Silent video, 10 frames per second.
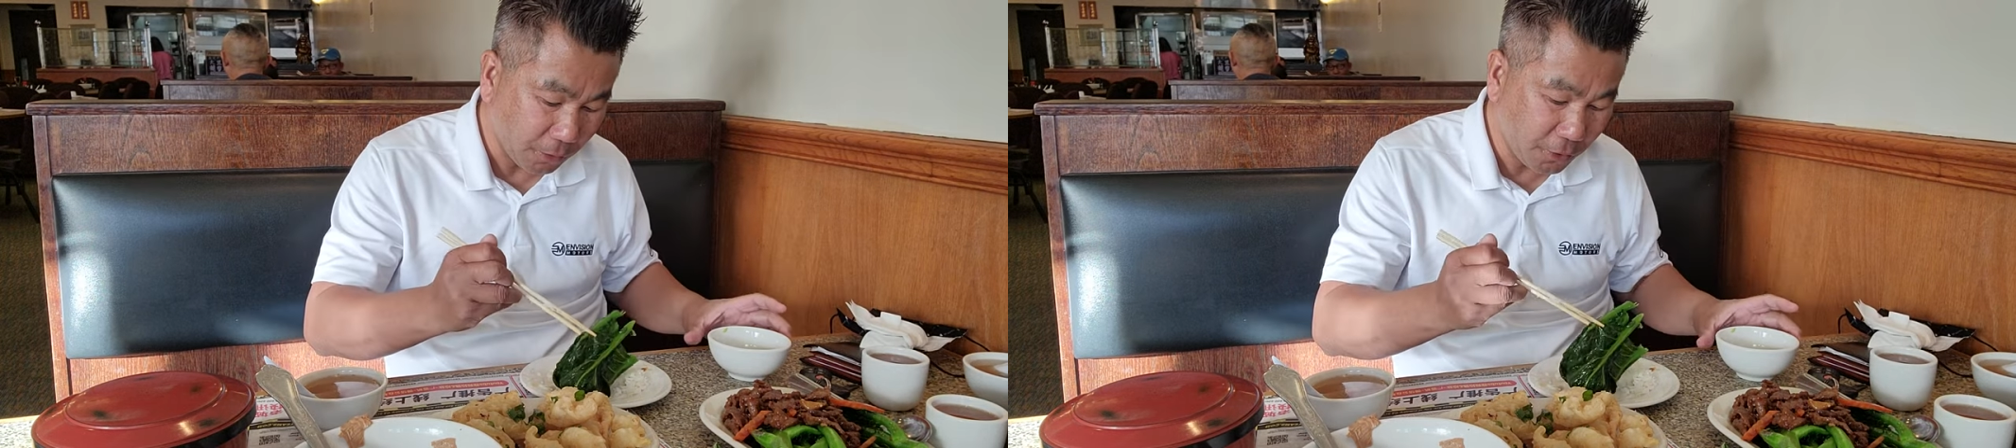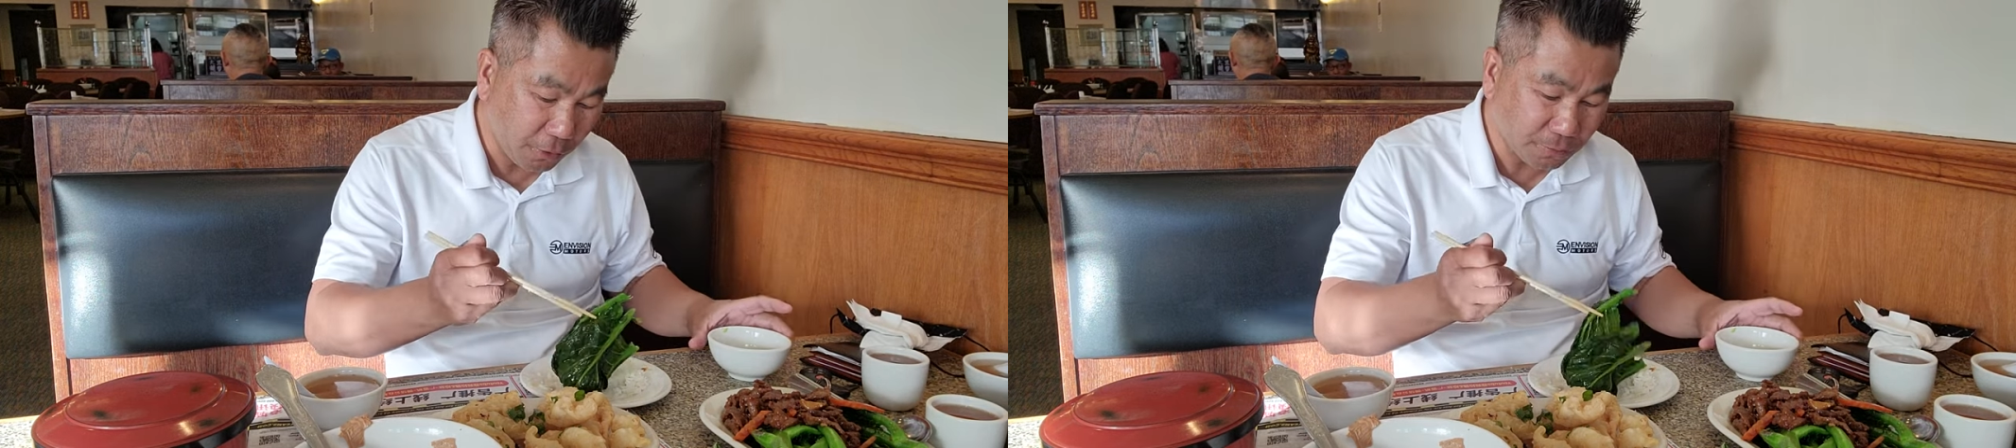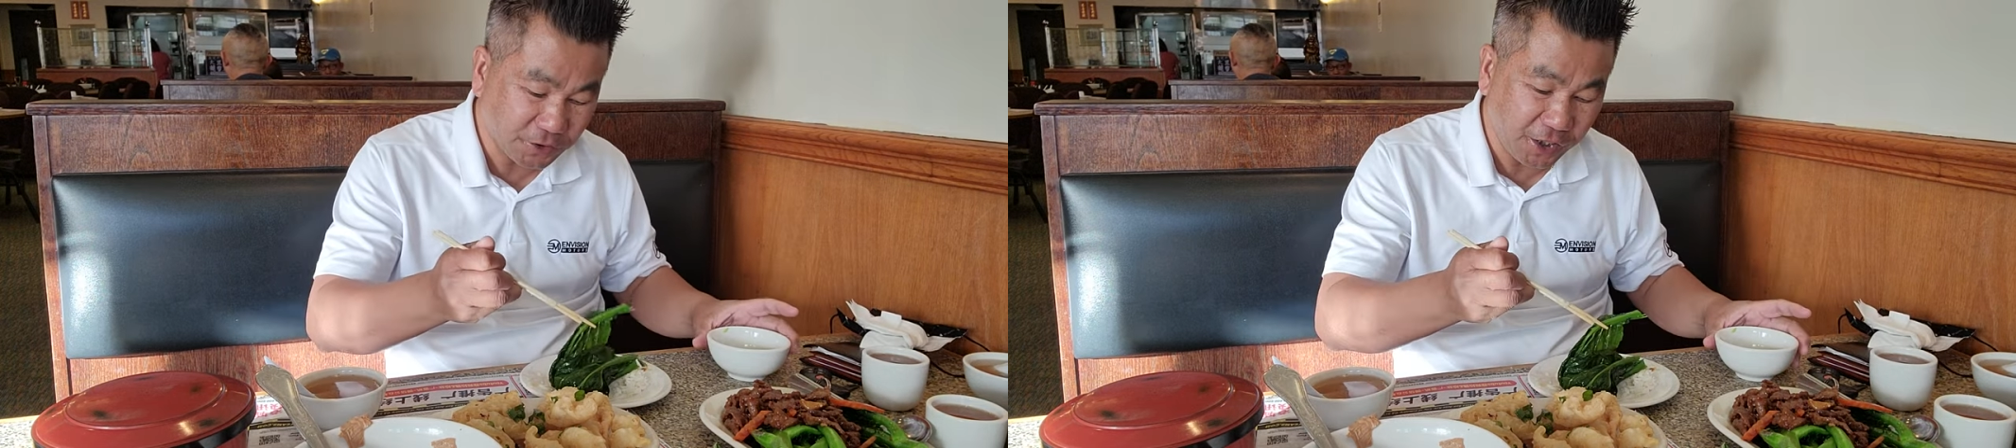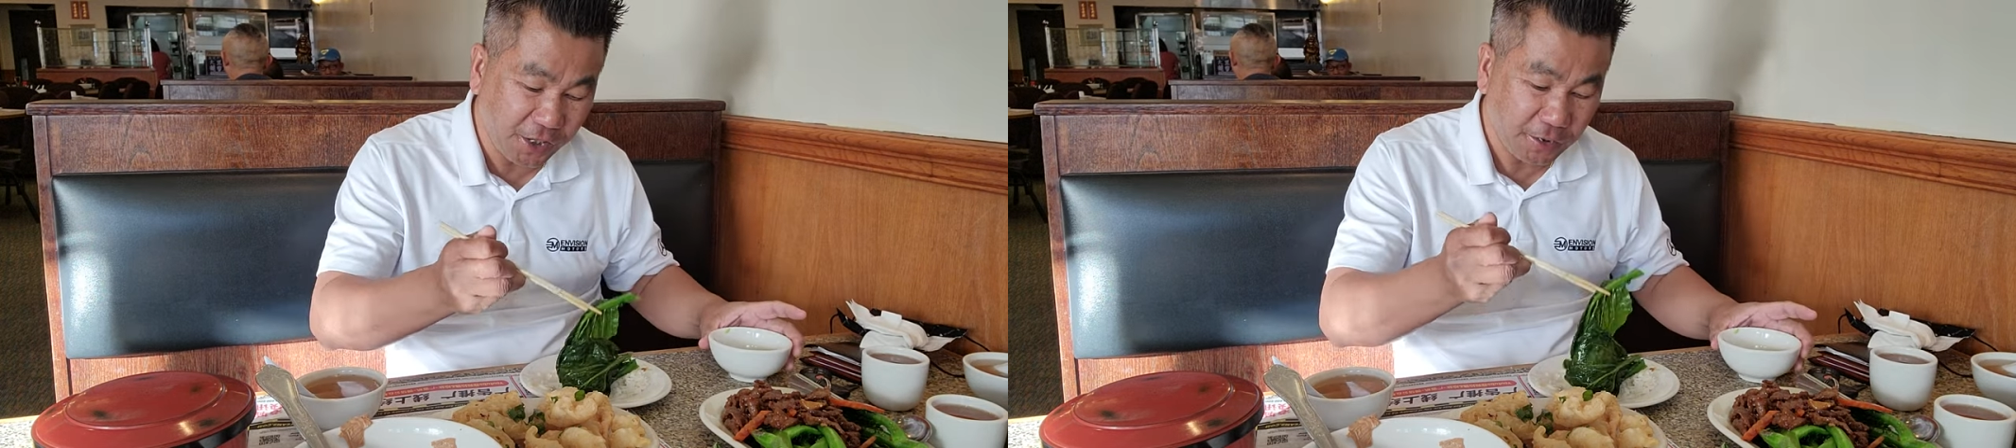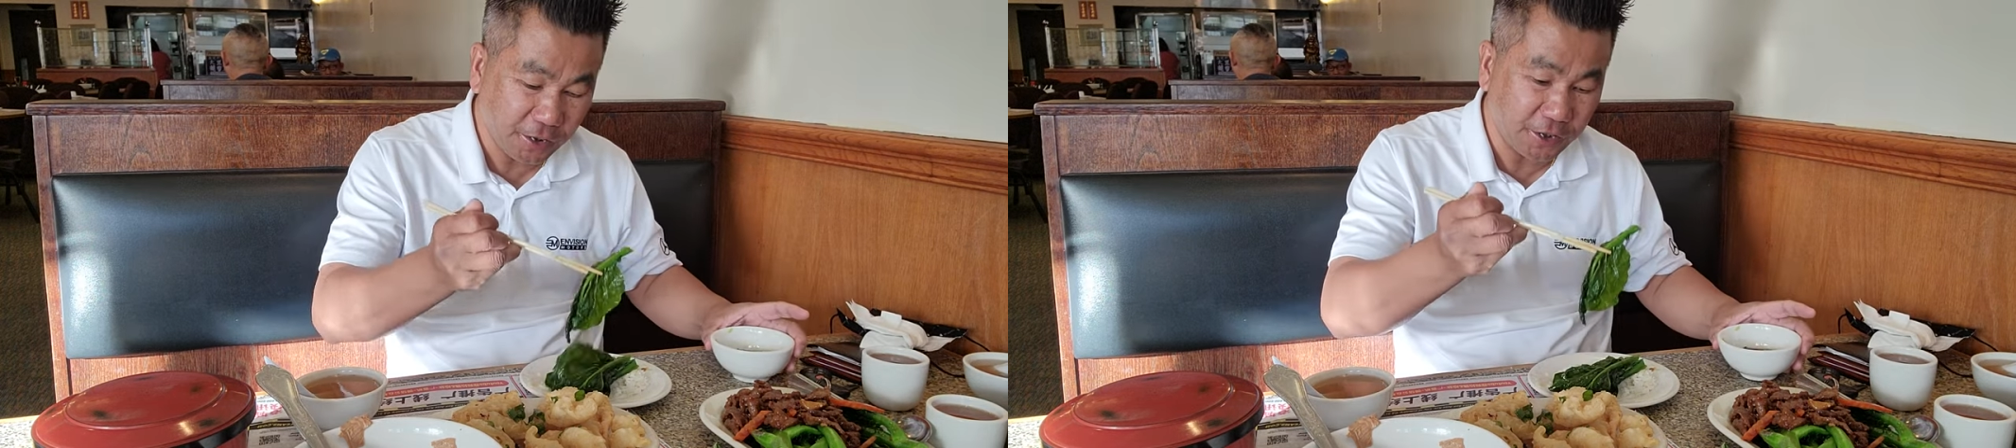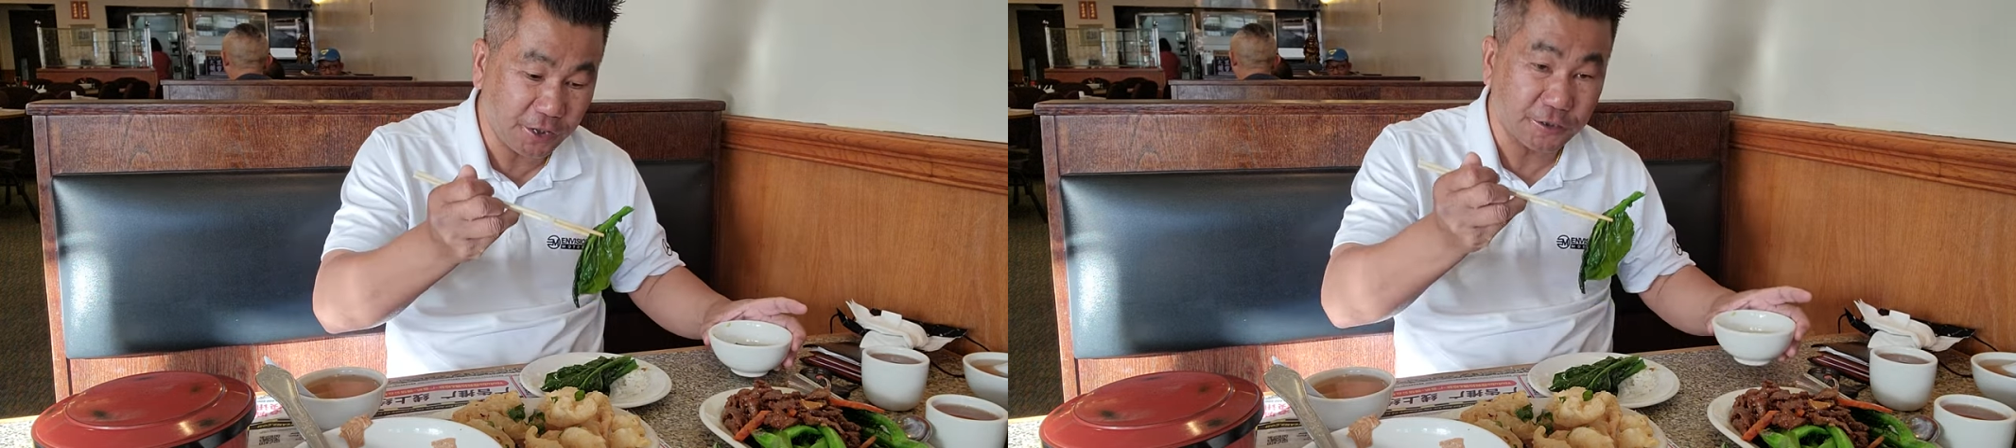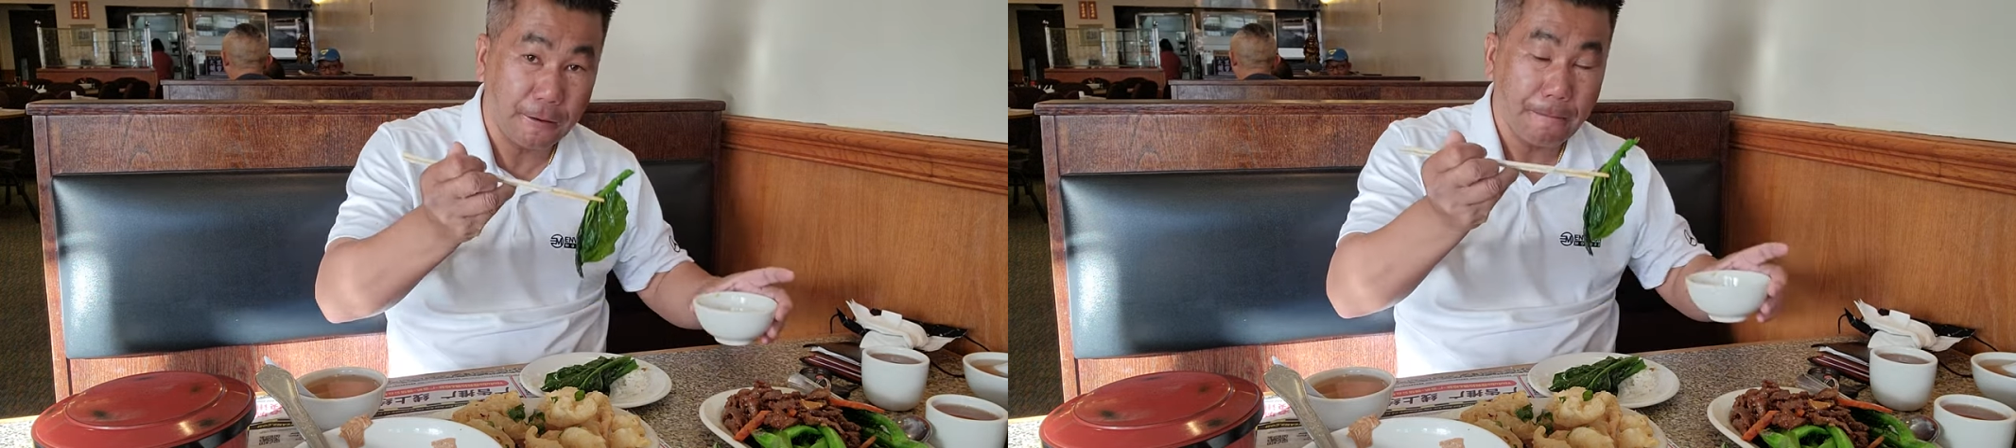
You know what I'm saying? Look at this.